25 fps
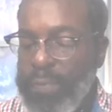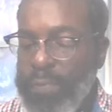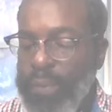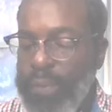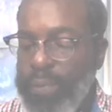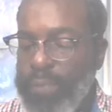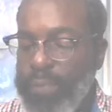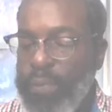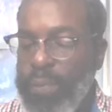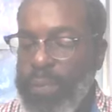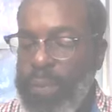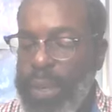
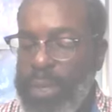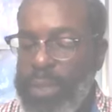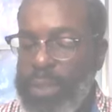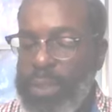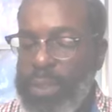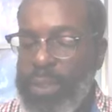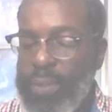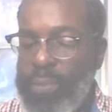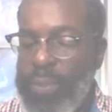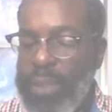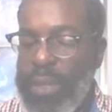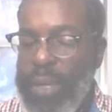
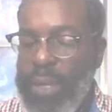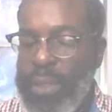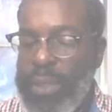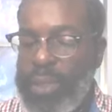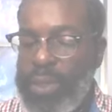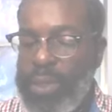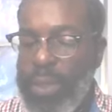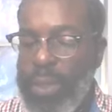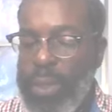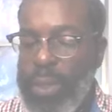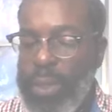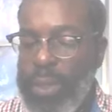information when I
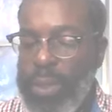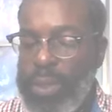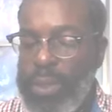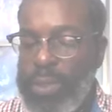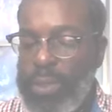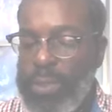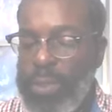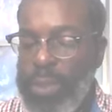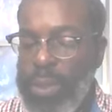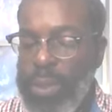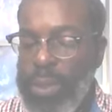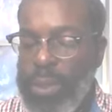started
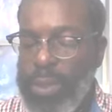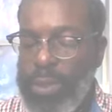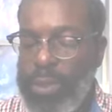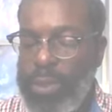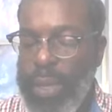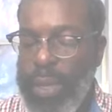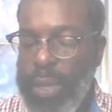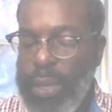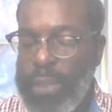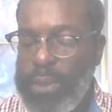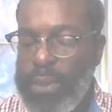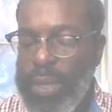to
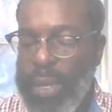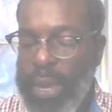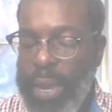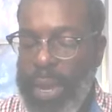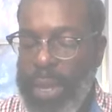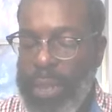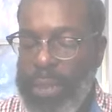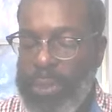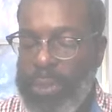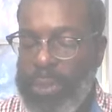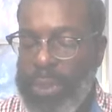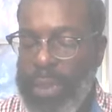try to
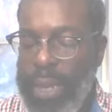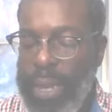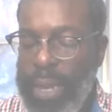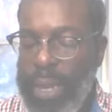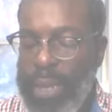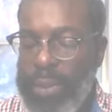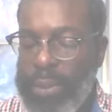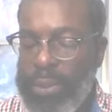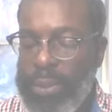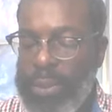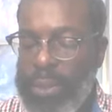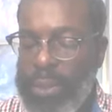ask
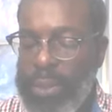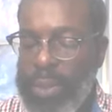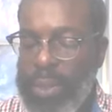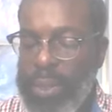God's